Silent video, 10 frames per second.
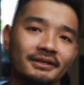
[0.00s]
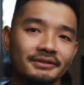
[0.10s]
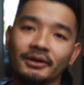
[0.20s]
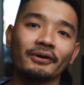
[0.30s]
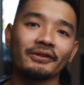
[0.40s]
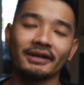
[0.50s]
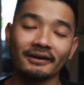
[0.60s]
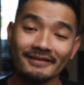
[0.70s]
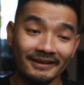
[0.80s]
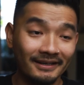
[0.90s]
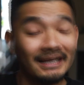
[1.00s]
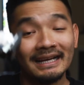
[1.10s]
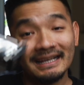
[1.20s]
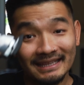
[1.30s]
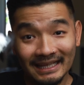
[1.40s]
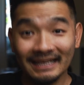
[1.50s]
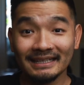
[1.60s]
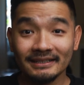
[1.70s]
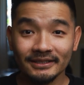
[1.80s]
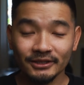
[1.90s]
There's no other hair there.
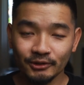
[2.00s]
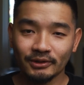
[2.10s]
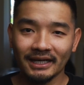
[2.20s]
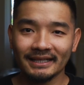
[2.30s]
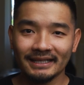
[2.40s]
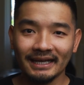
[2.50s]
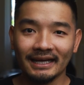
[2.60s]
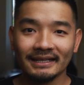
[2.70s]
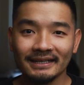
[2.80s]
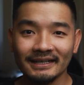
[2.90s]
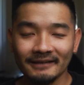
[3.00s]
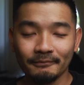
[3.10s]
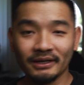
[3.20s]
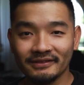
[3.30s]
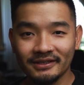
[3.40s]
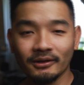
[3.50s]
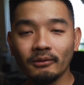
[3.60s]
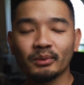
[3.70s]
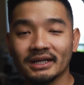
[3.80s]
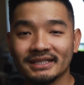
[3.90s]
Then you cut again. But if you
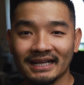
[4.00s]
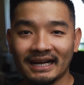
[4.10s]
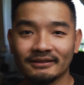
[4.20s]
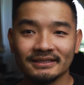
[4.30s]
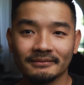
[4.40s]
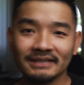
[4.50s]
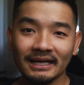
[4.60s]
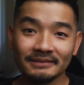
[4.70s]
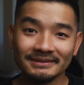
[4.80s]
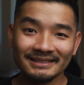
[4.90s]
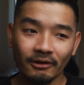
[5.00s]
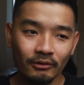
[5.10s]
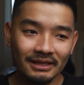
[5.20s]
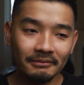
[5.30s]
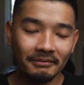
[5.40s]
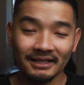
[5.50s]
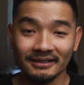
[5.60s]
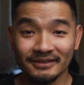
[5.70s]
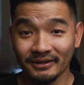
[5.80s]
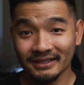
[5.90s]
don't brush it out, sometimes the whole thing might
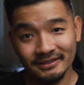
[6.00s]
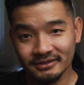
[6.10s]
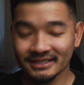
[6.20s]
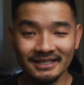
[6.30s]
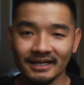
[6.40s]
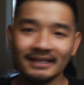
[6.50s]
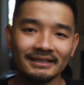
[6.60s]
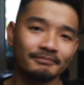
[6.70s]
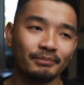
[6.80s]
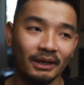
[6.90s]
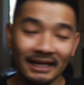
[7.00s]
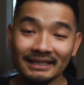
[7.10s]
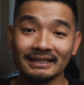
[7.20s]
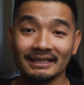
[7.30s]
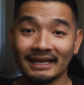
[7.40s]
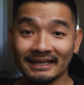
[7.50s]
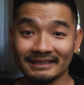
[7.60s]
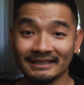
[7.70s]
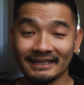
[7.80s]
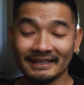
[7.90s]
look dark and you're just cutting blindly
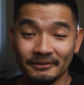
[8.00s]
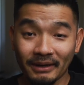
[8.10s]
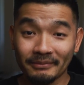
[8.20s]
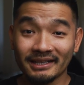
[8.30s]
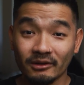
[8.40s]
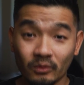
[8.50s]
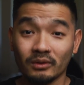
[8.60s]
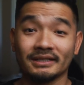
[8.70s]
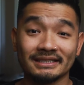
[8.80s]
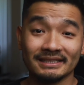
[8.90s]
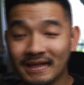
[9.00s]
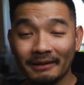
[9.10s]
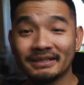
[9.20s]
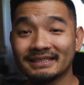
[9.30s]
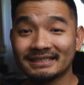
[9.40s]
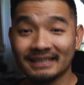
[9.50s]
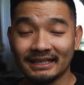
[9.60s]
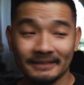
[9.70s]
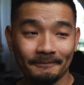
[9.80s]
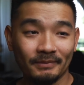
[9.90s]
and you might make it worse. So that being
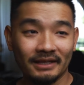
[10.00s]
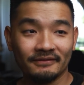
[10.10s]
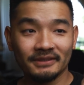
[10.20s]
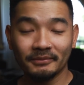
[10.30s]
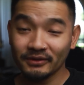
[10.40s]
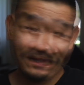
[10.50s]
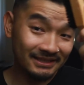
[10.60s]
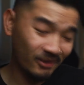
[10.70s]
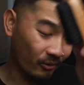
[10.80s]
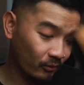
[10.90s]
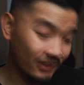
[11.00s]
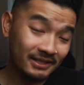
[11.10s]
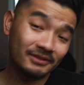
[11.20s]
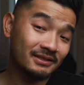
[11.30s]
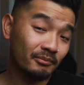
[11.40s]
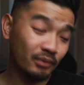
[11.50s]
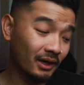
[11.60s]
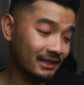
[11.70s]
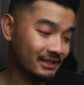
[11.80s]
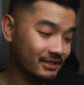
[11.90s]
said, if some of you guys don't want to use the
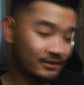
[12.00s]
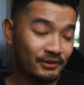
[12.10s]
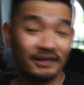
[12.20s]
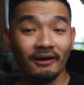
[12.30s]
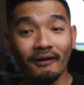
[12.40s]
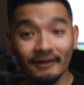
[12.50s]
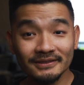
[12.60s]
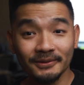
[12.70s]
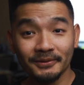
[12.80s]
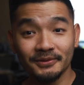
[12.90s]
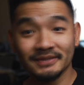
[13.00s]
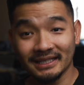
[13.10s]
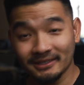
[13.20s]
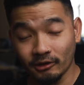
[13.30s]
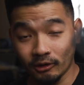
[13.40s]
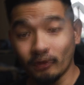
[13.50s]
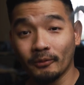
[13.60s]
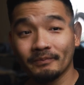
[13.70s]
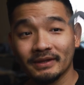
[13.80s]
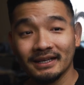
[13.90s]
brush, you can also use a comb.